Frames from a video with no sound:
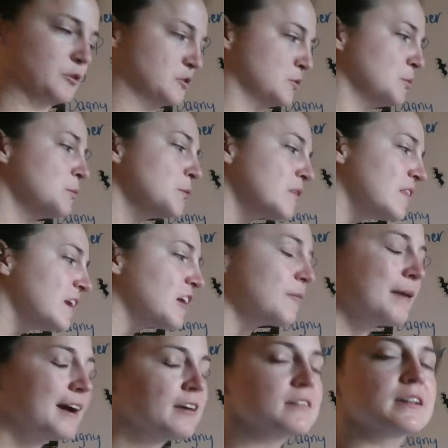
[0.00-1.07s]
So when we think
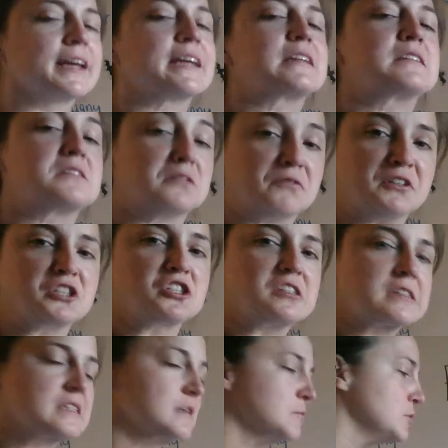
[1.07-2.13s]
about like
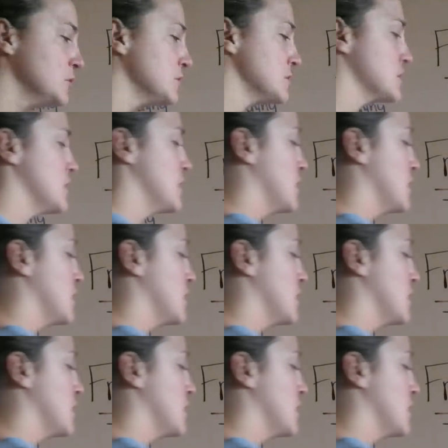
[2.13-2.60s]
division symbols,